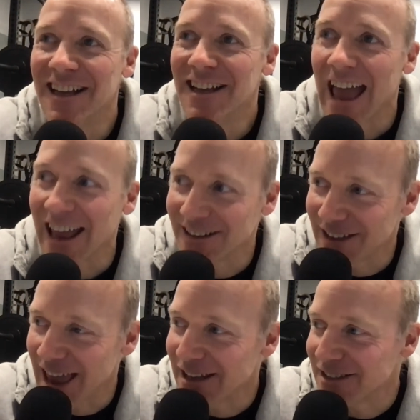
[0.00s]
And
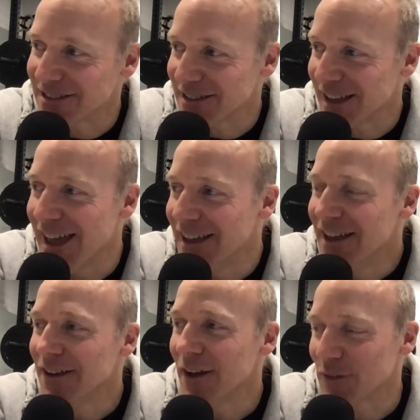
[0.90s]
Andy's, you
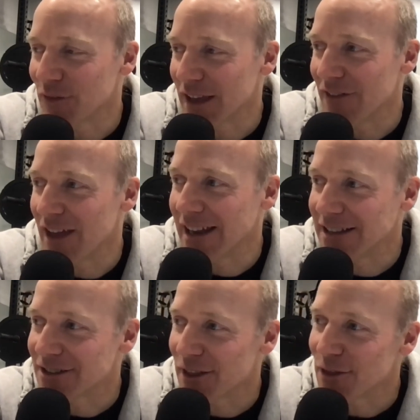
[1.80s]
have to forgive Andy,
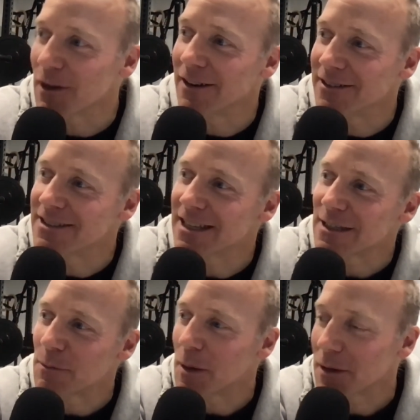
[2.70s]
he's got
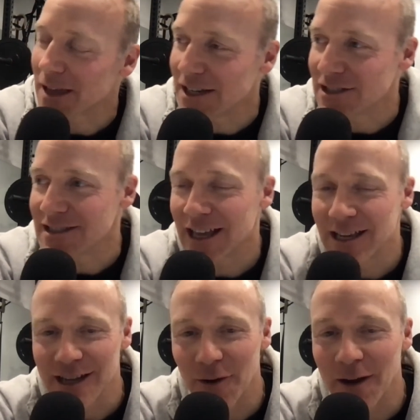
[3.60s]
360 publications
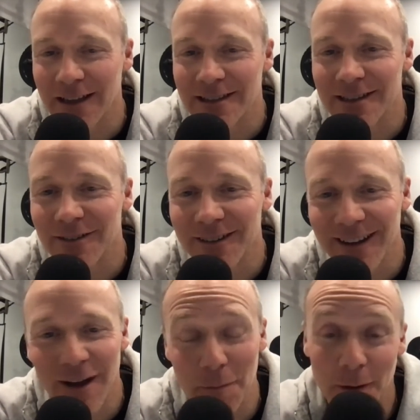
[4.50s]
last I read, so
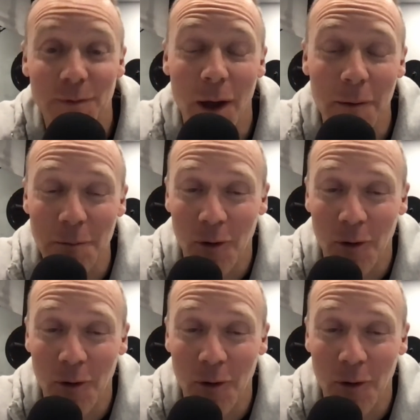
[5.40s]
probably more